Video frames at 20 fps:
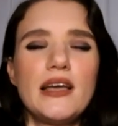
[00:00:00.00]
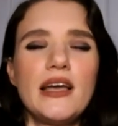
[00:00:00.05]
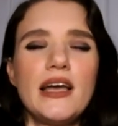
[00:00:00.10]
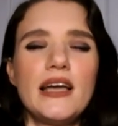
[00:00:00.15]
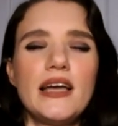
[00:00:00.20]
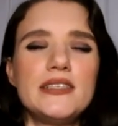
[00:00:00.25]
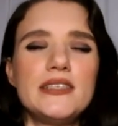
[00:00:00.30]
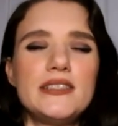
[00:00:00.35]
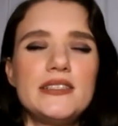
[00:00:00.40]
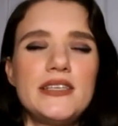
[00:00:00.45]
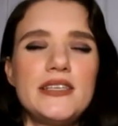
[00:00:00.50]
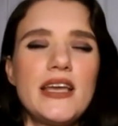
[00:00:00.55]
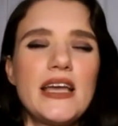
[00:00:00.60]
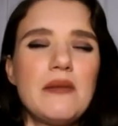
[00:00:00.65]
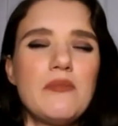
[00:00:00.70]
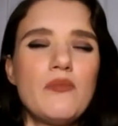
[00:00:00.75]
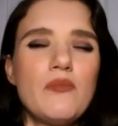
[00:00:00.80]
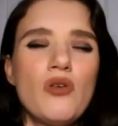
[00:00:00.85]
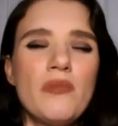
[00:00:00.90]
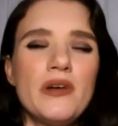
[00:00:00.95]
And just take a
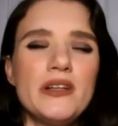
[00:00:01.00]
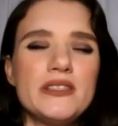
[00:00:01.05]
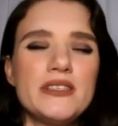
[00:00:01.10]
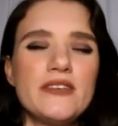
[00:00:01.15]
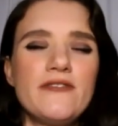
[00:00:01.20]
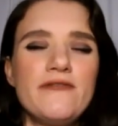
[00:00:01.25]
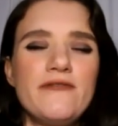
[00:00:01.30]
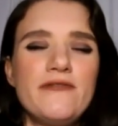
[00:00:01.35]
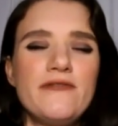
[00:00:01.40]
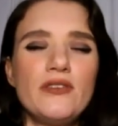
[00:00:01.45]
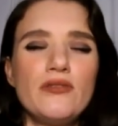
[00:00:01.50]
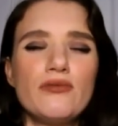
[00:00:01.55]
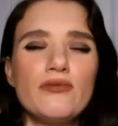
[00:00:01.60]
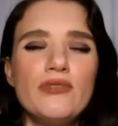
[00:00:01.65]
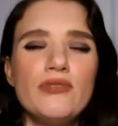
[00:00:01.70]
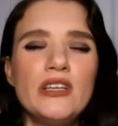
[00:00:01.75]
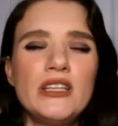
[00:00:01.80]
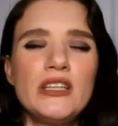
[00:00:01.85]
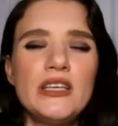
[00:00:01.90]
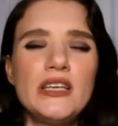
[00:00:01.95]
moment to feel
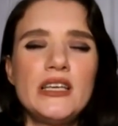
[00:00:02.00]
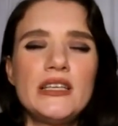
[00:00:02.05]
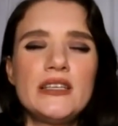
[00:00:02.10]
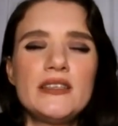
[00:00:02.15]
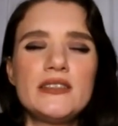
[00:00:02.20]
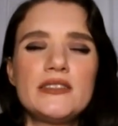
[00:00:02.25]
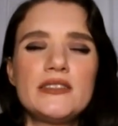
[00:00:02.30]
really